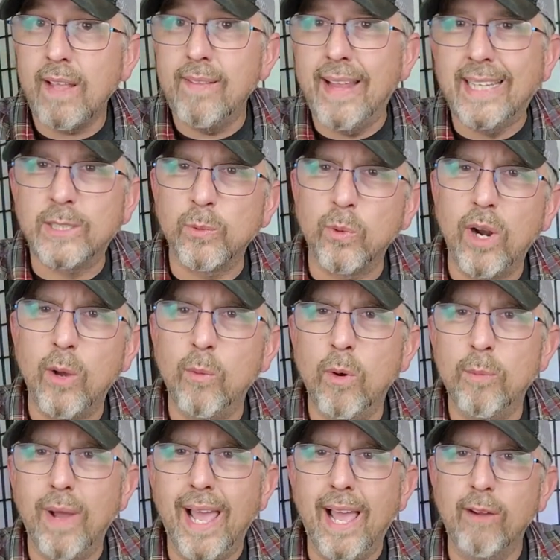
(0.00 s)
That's where I want
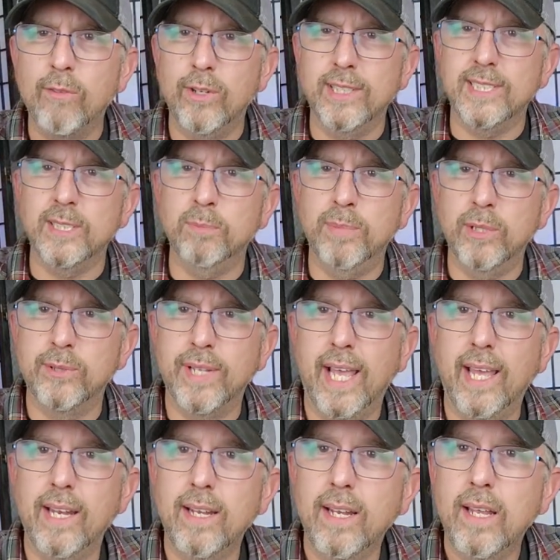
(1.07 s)
my Alvarezes built
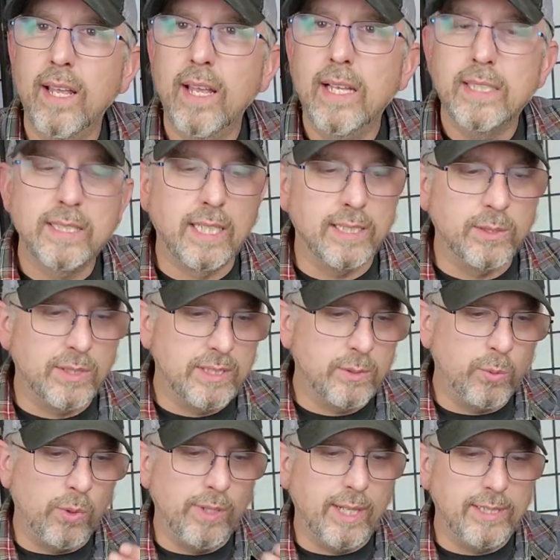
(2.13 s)
at. It's because it's
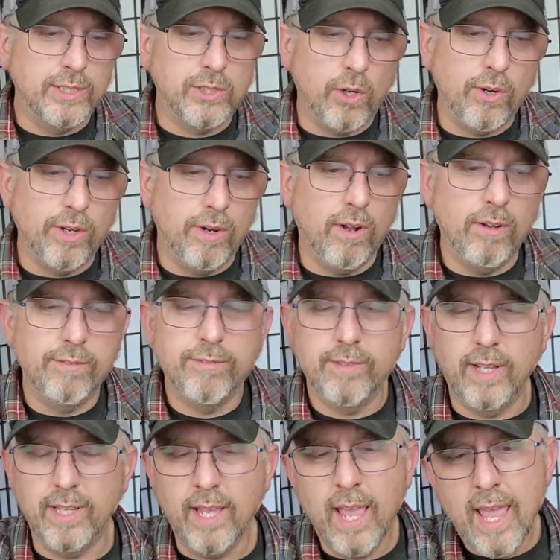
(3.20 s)
where they started off.
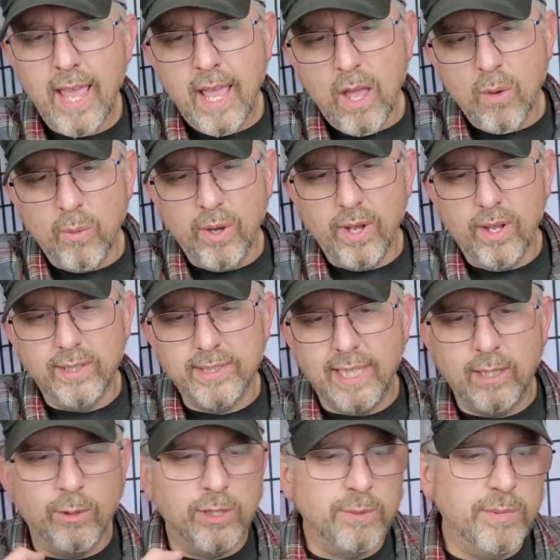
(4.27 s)

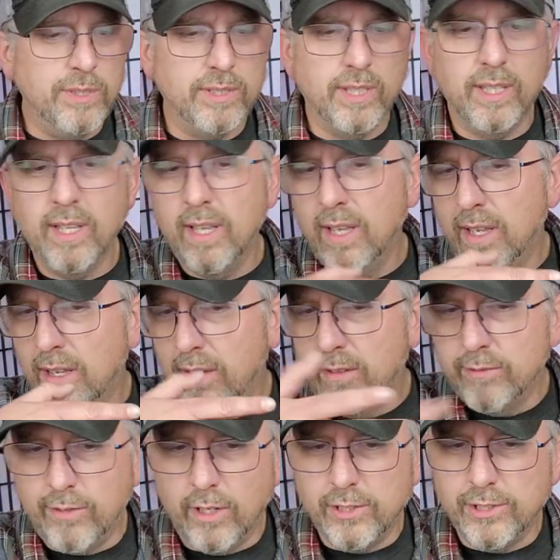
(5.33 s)
St. Louis Music
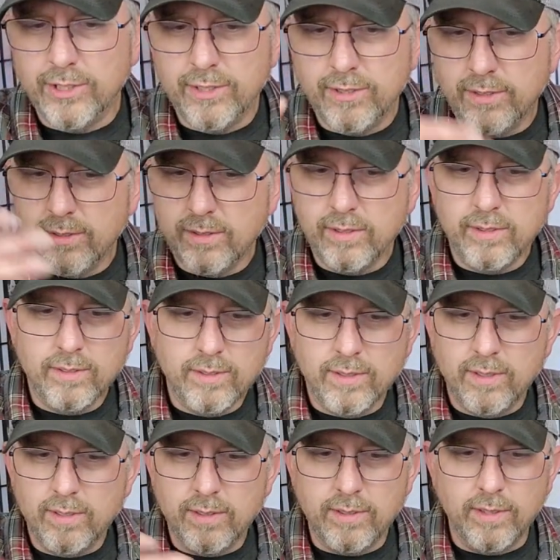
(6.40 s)
first
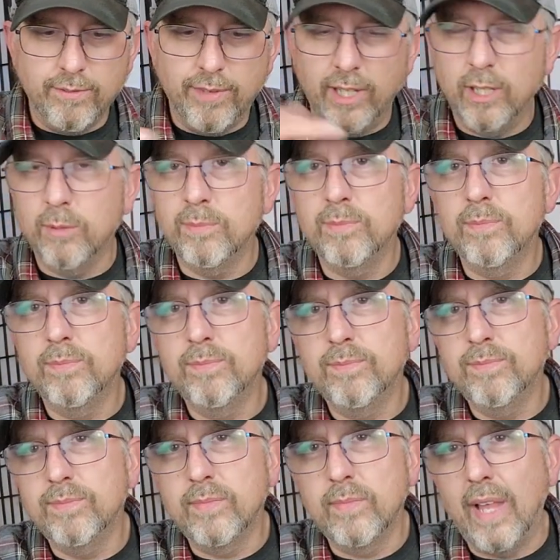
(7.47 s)
developed
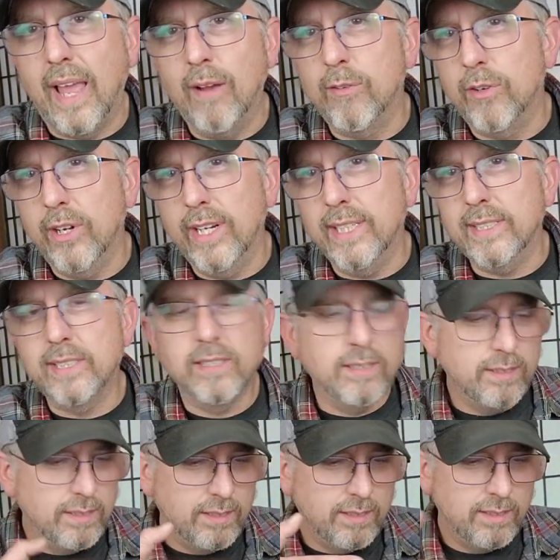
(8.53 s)
Alvarez,
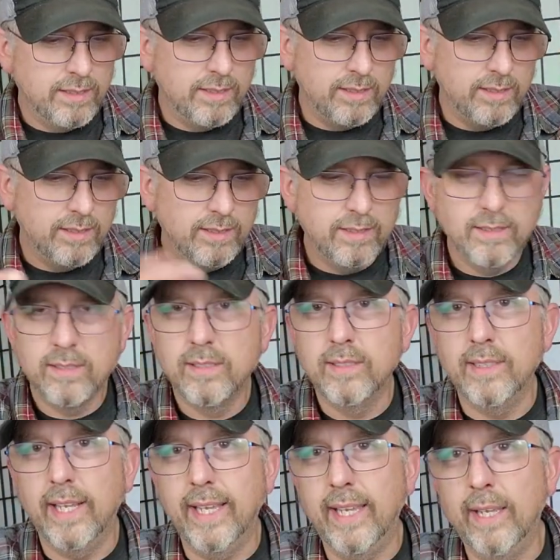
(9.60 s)

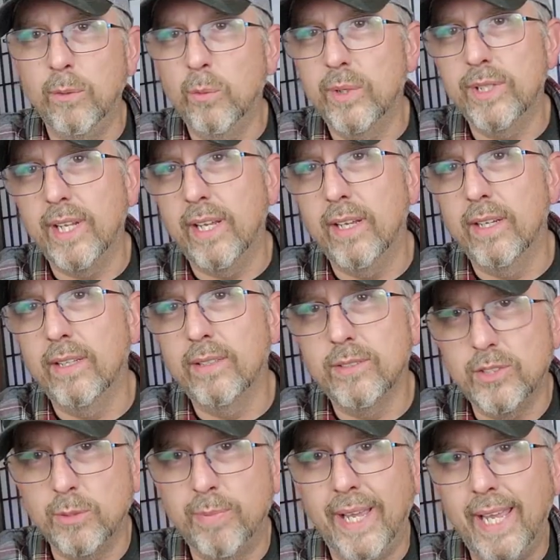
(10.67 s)
they went to
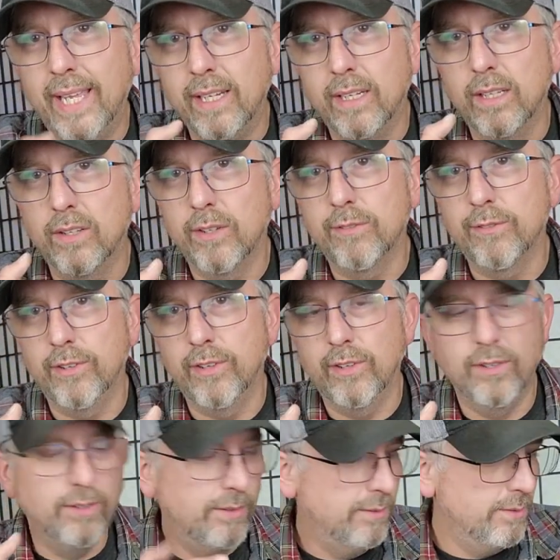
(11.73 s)
Japan to look
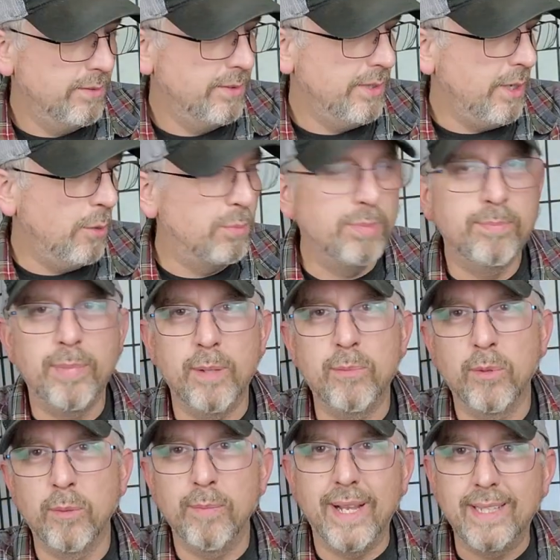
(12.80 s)
for
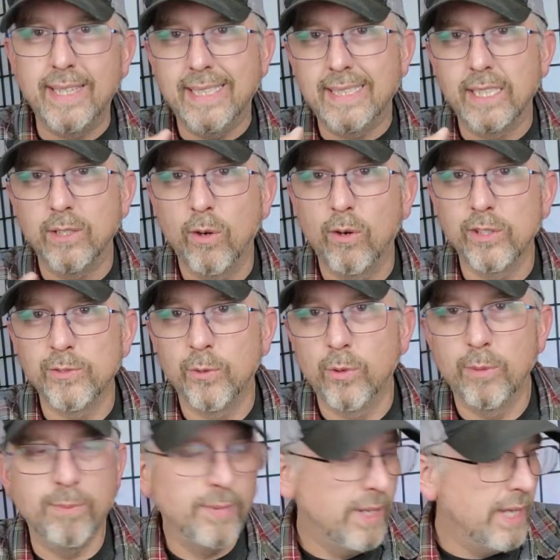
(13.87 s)
people to make these guitars for them.